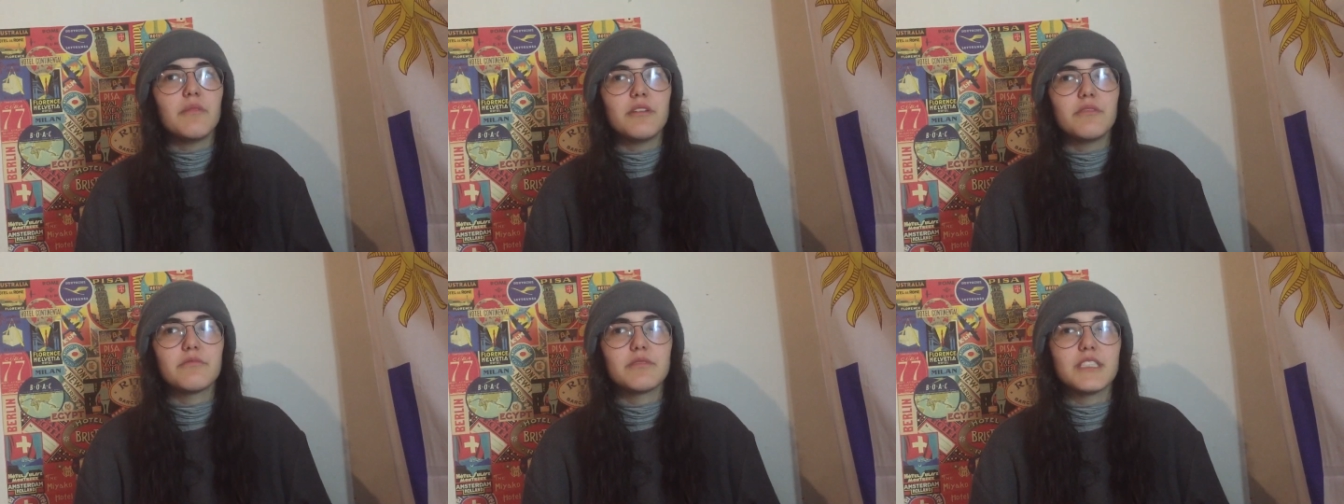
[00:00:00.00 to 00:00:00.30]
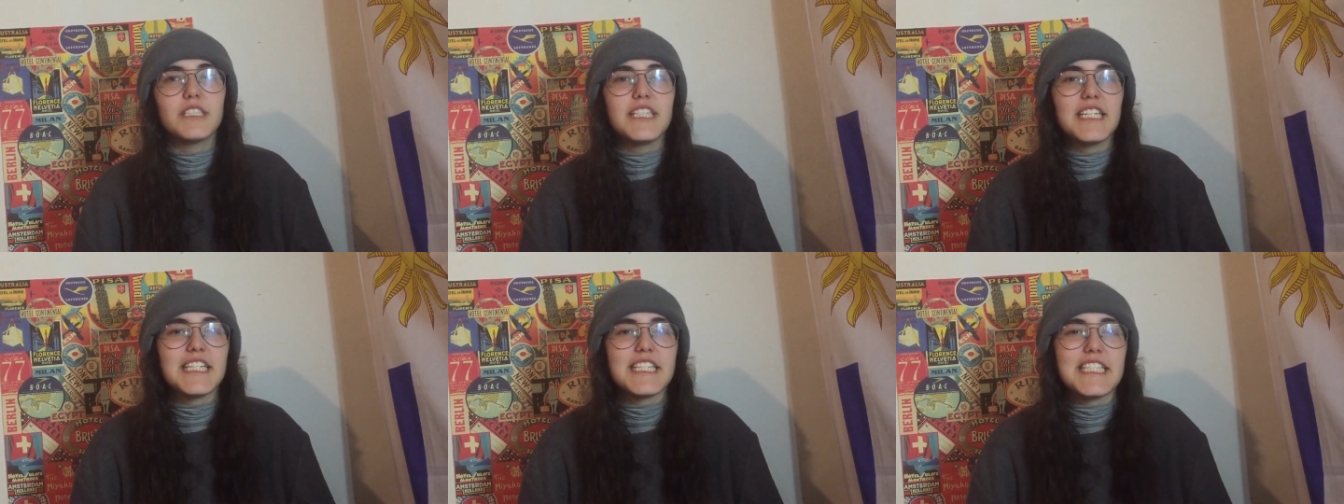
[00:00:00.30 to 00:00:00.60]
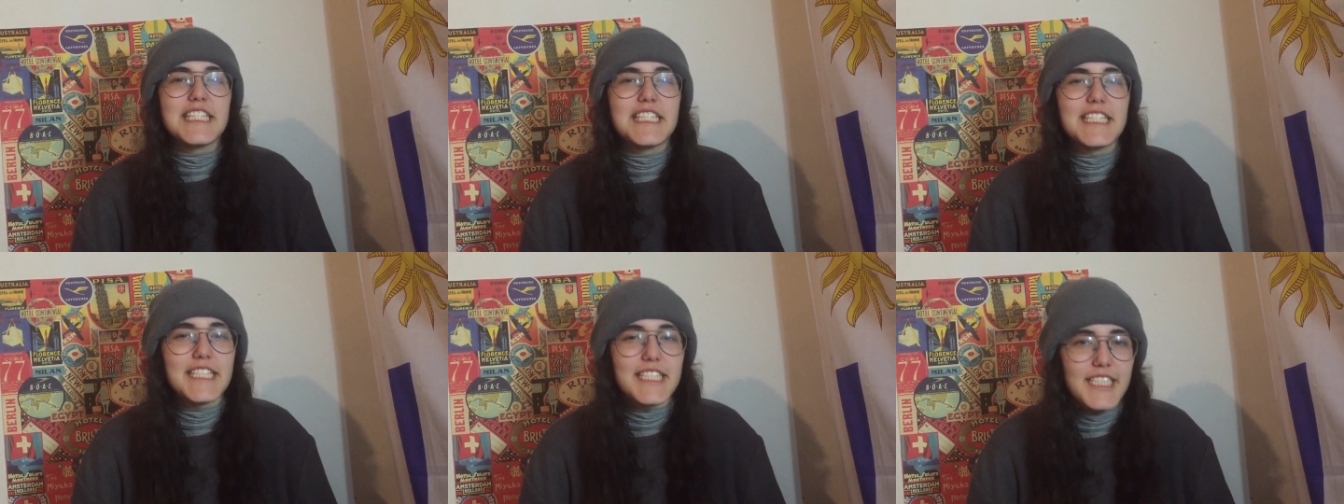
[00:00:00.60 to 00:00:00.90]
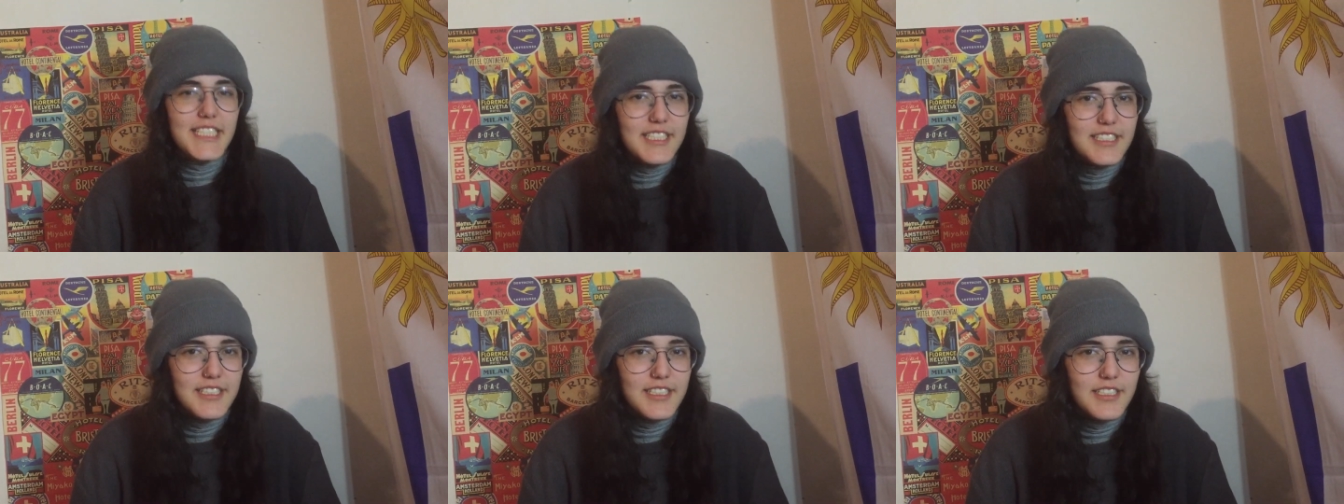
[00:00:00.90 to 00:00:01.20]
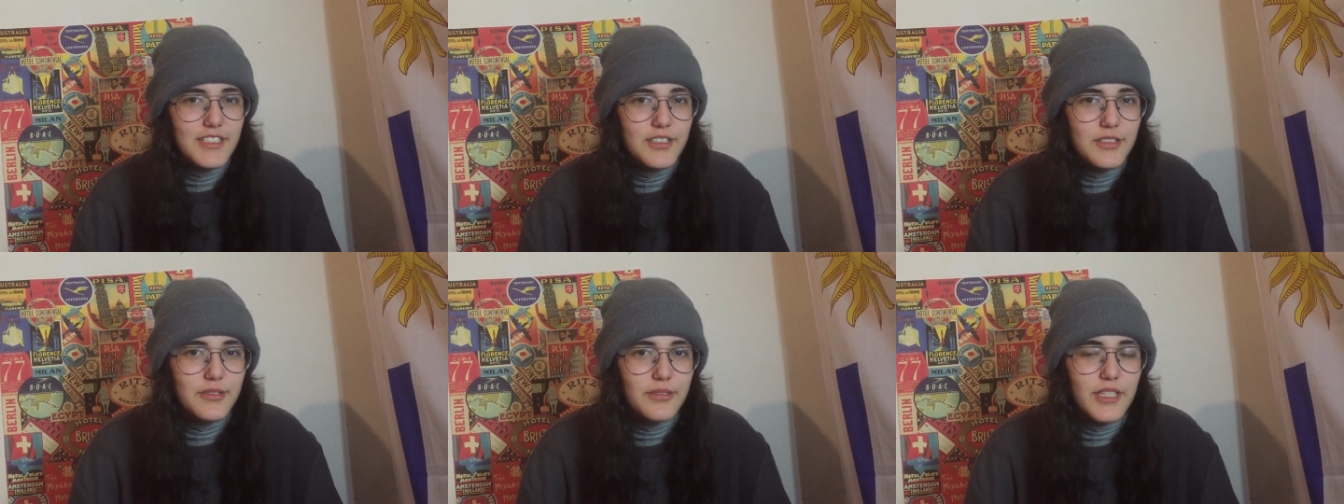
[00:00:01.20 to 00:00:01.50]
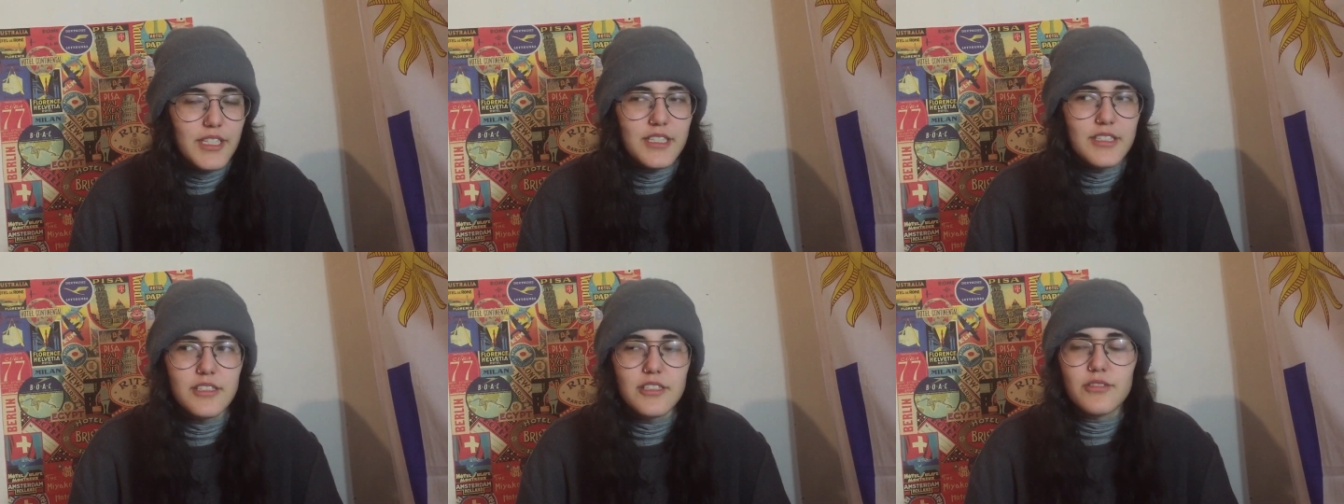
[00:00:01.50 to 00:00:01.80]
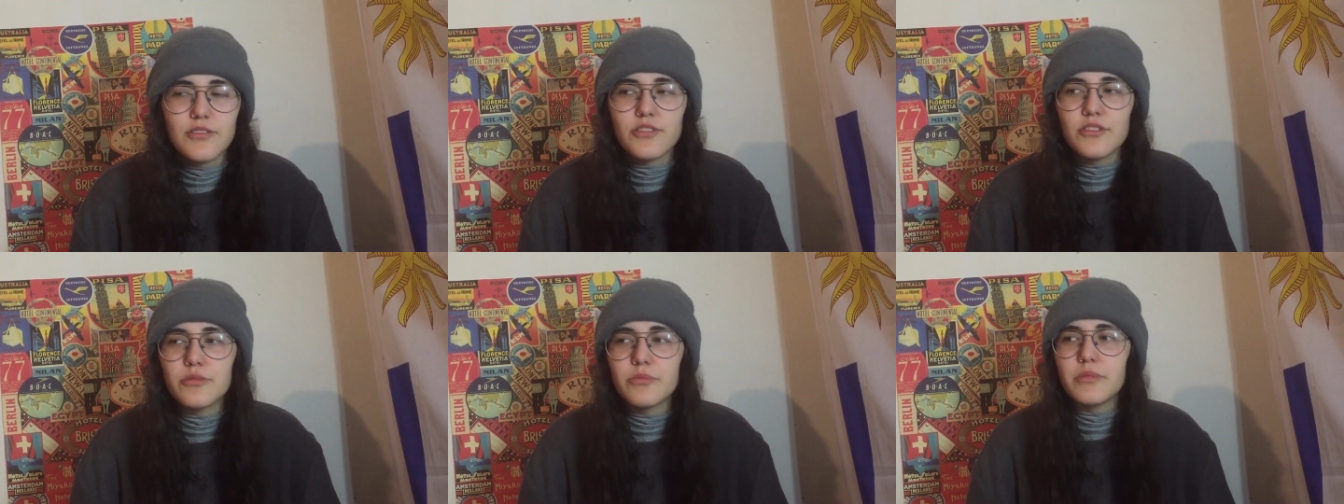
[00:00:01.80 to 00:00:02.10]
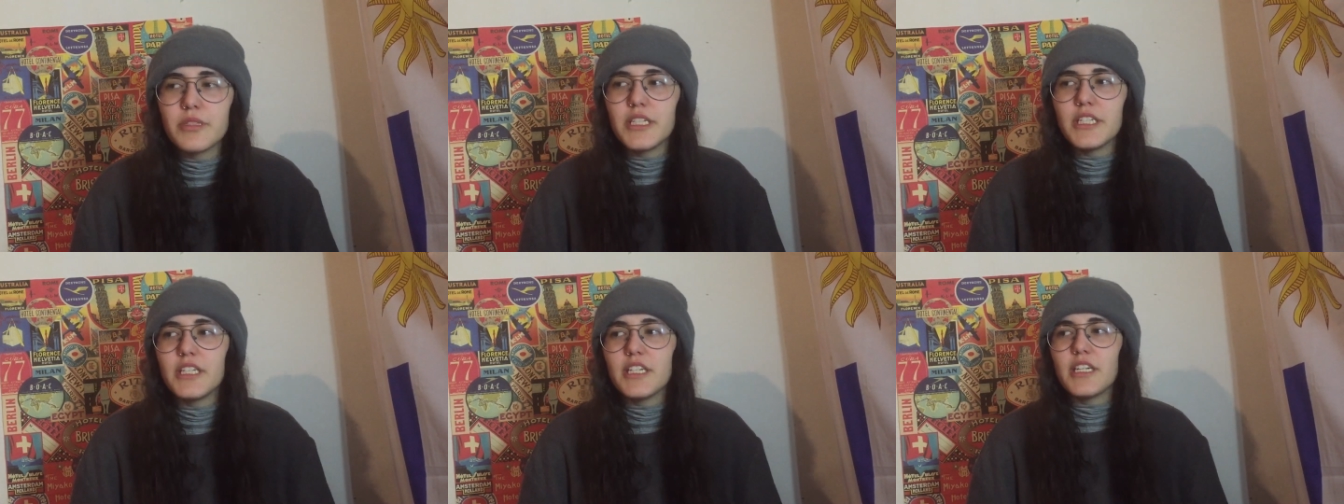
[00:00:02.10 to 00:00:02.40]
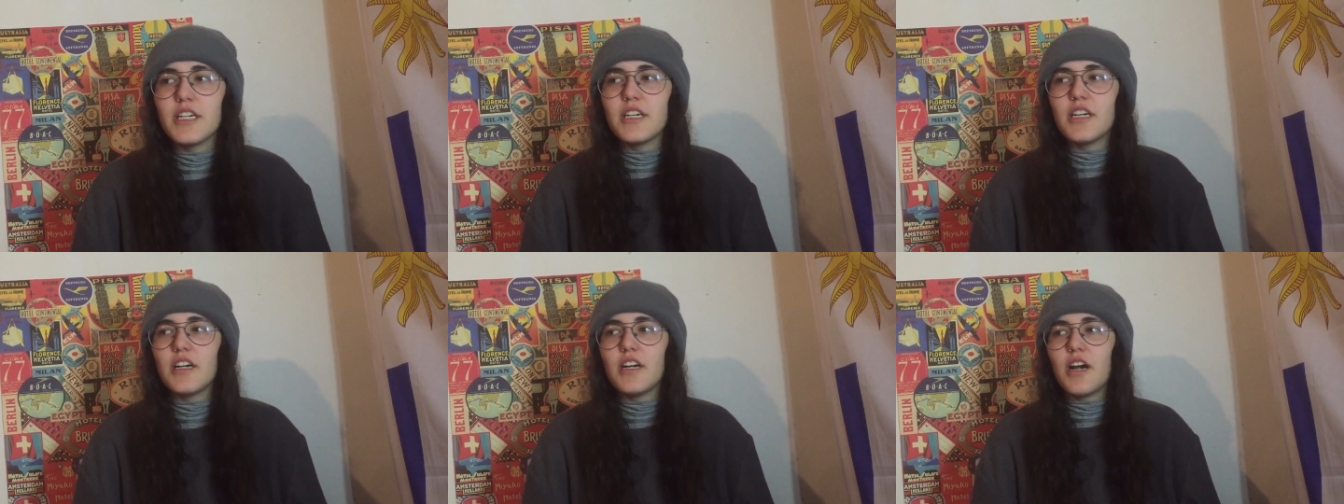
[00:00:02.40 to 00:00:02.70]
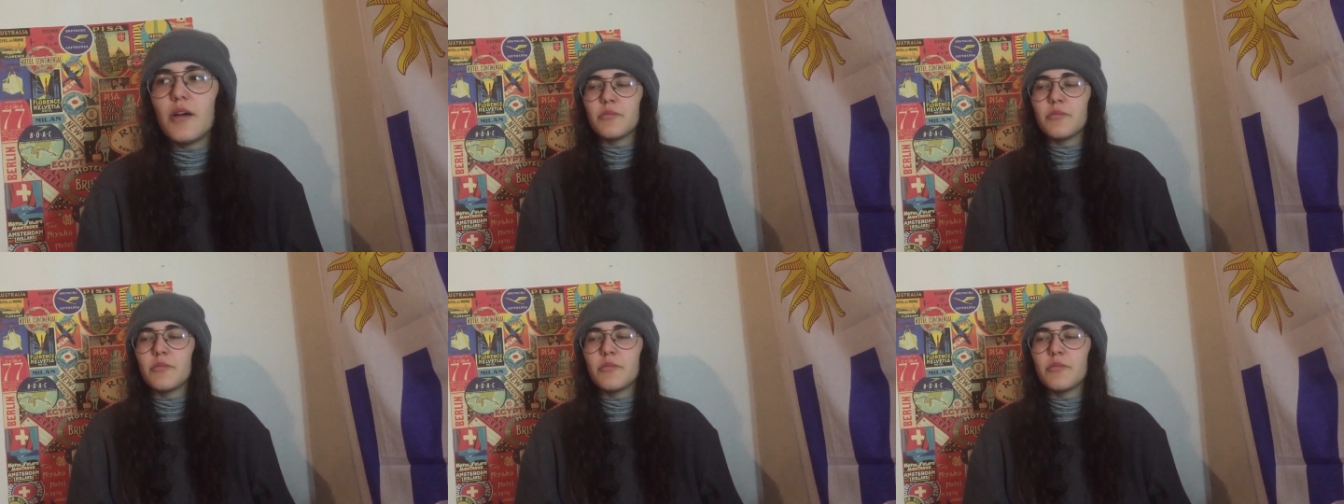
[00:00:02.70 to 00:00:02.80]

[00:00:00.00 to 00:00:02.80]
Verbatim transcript: I'm not really addicted to any social media.